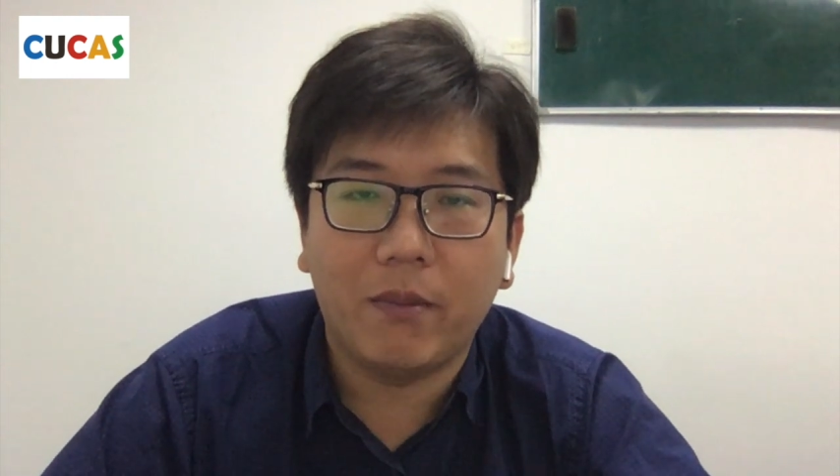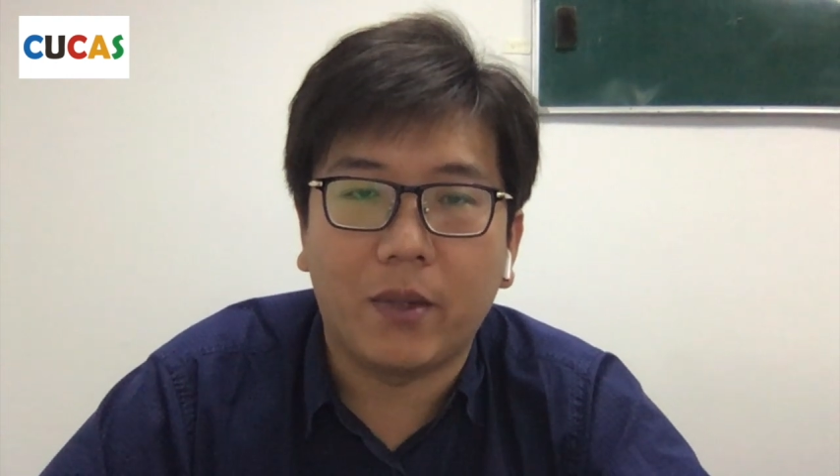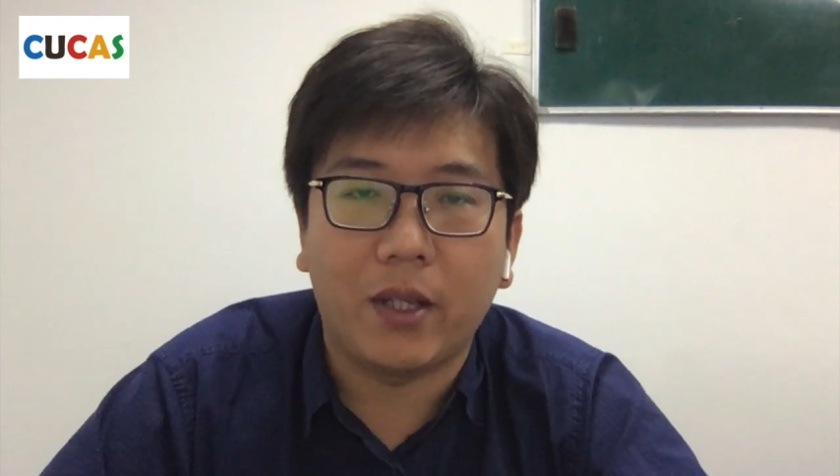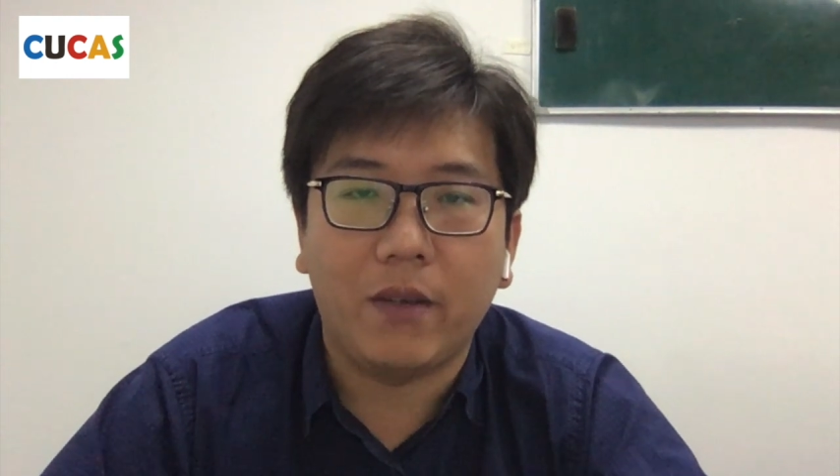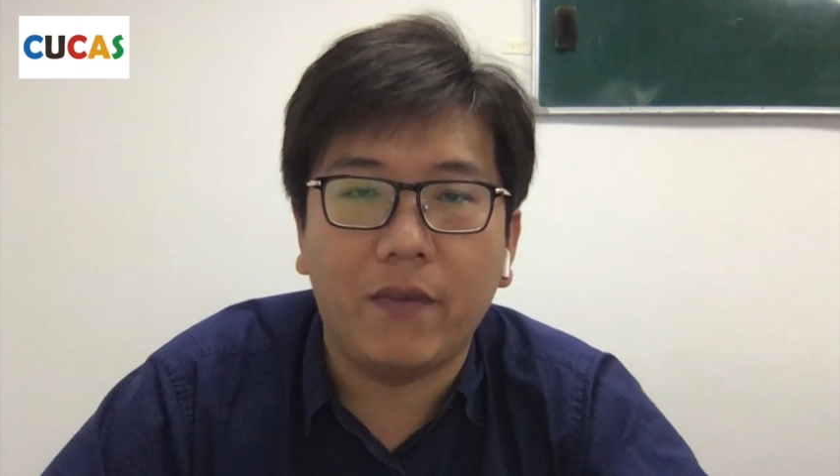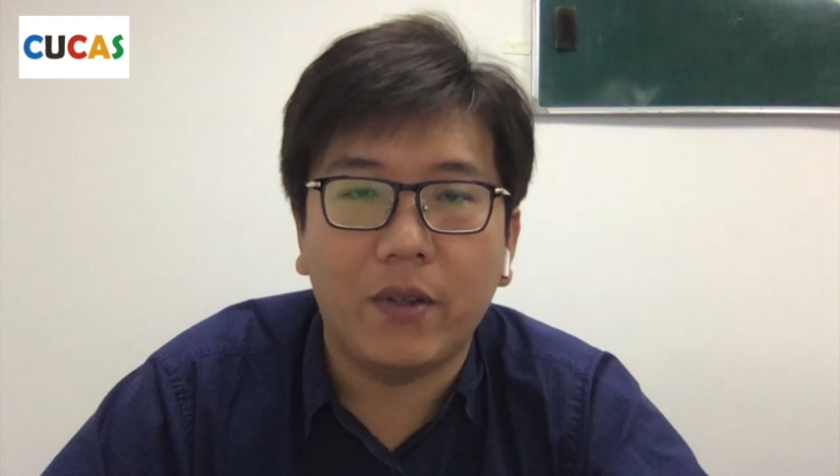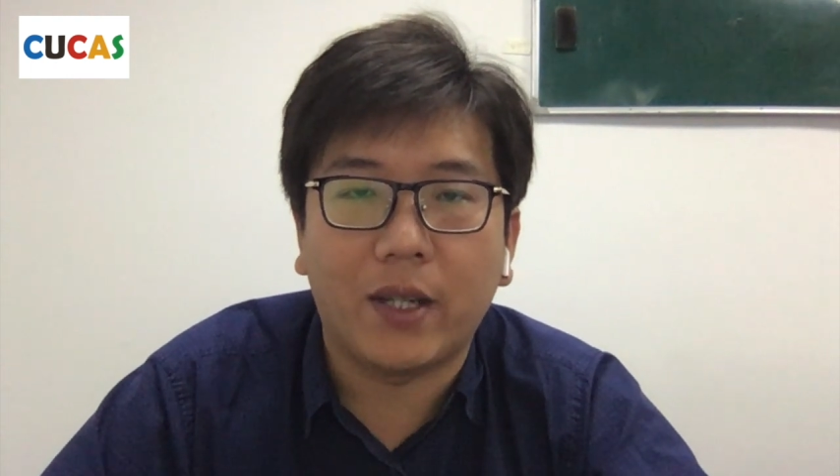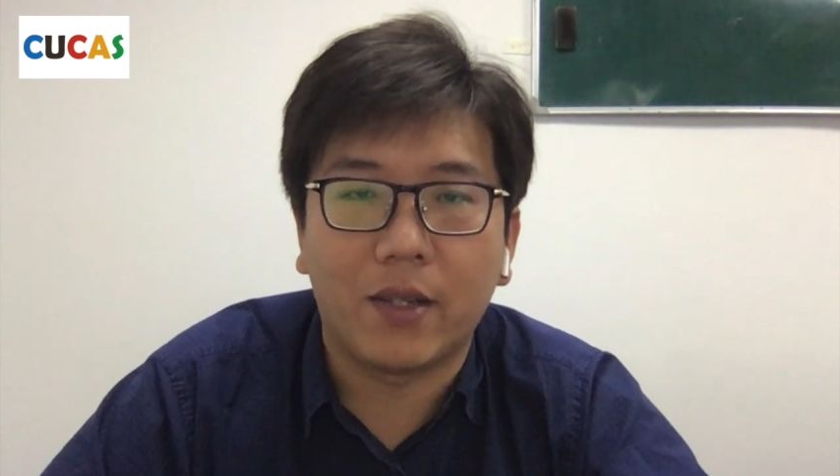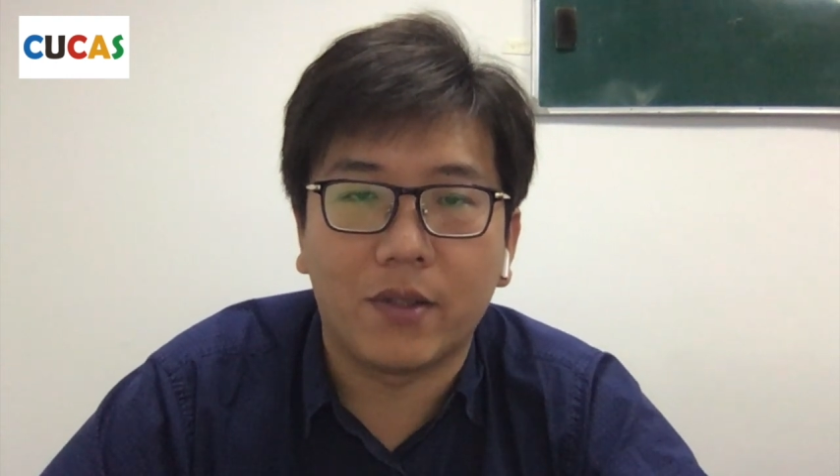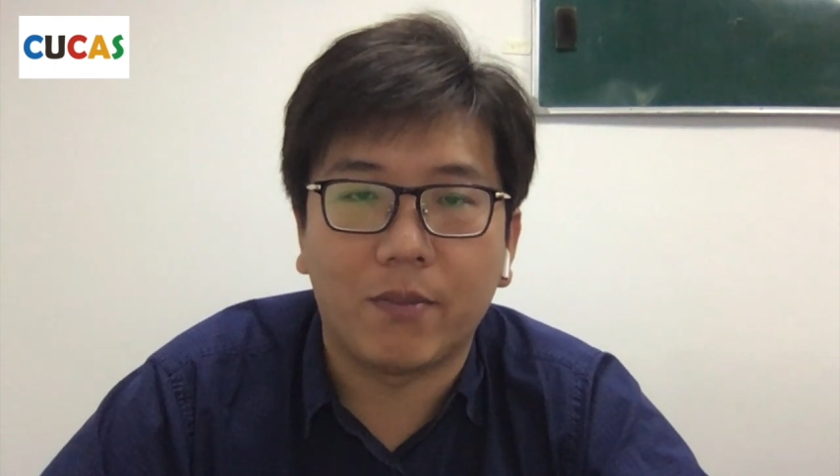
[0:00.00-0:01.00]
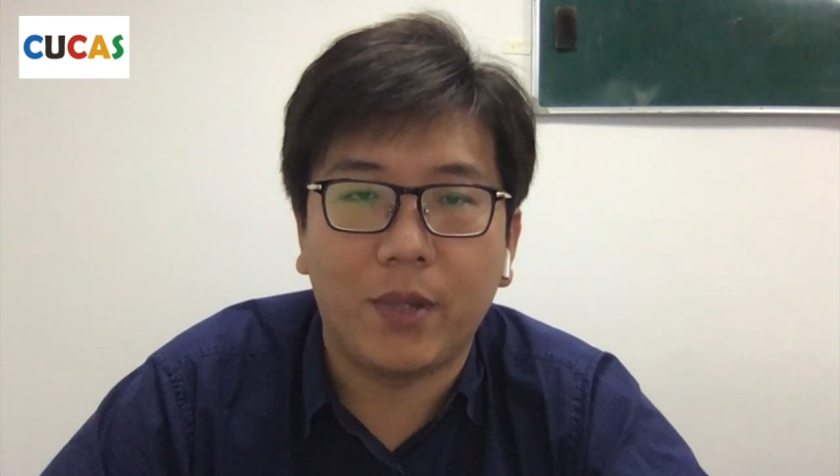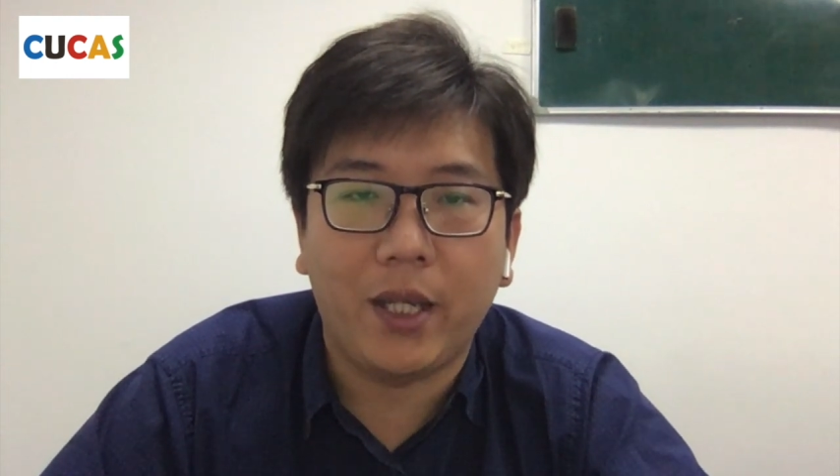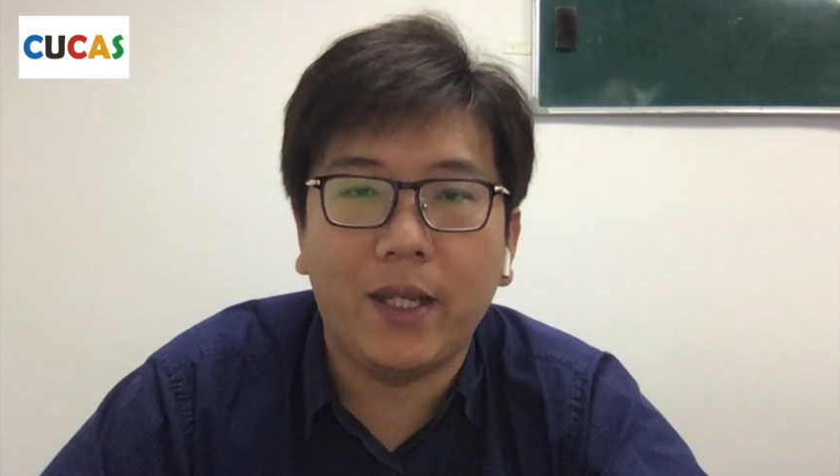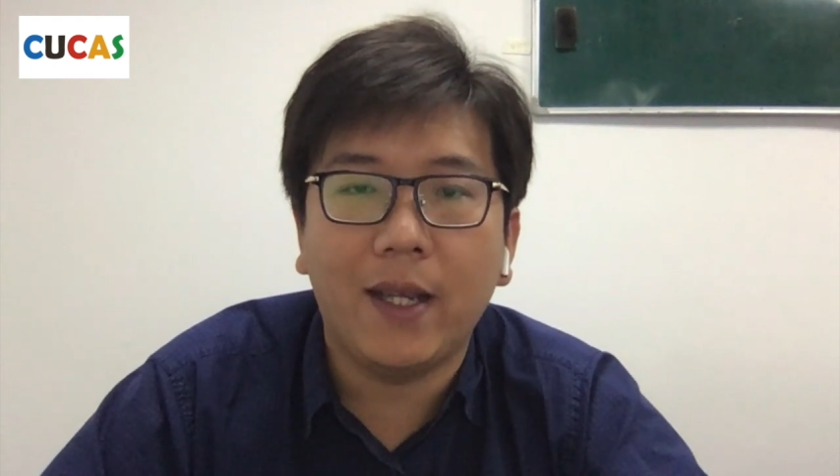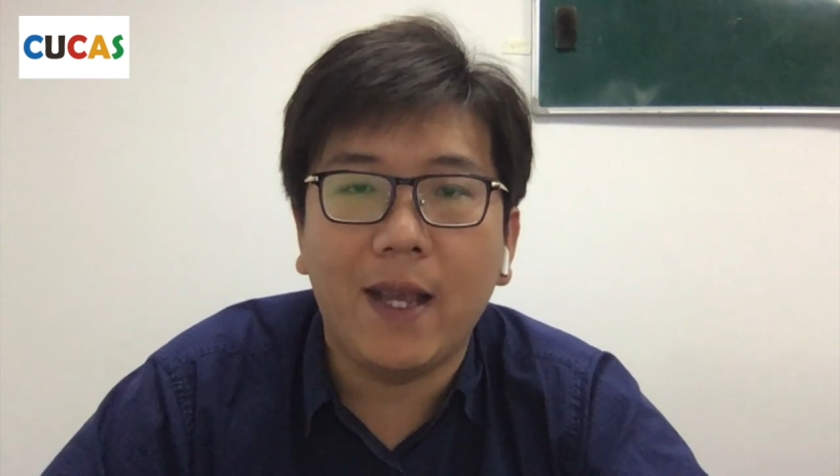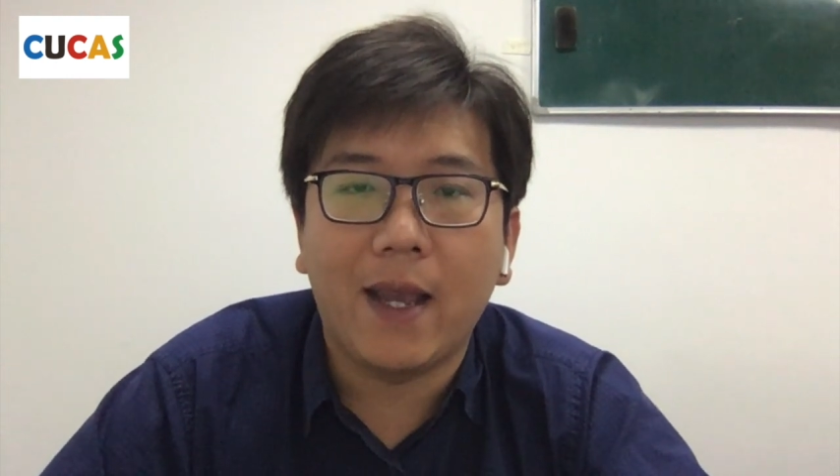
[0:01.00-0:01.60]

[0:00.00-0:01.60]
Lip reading: But if you can speak